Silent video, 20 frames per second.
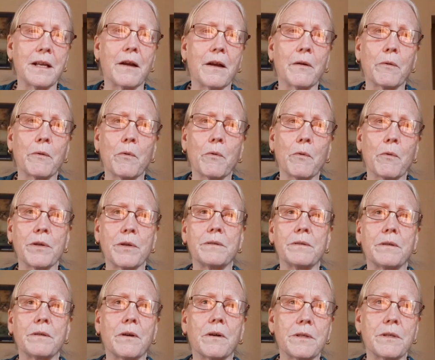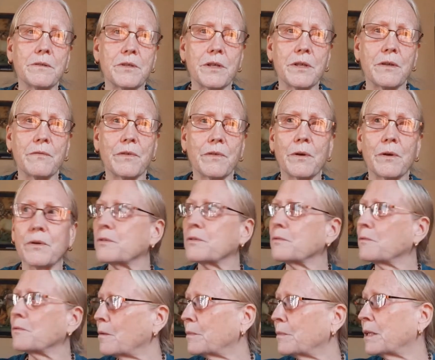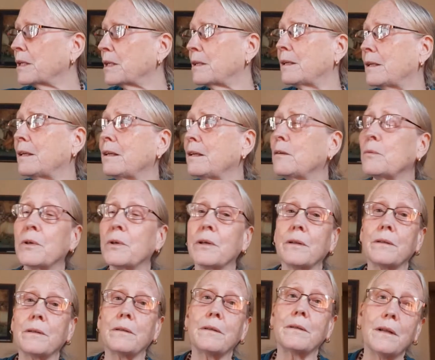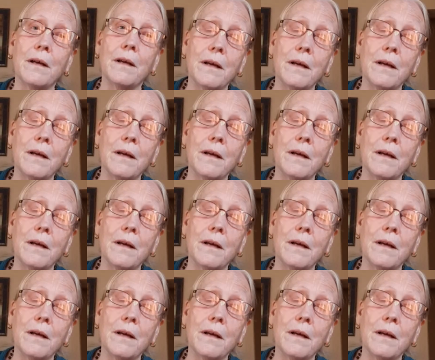now I want you to go to Jiva Goswami and he will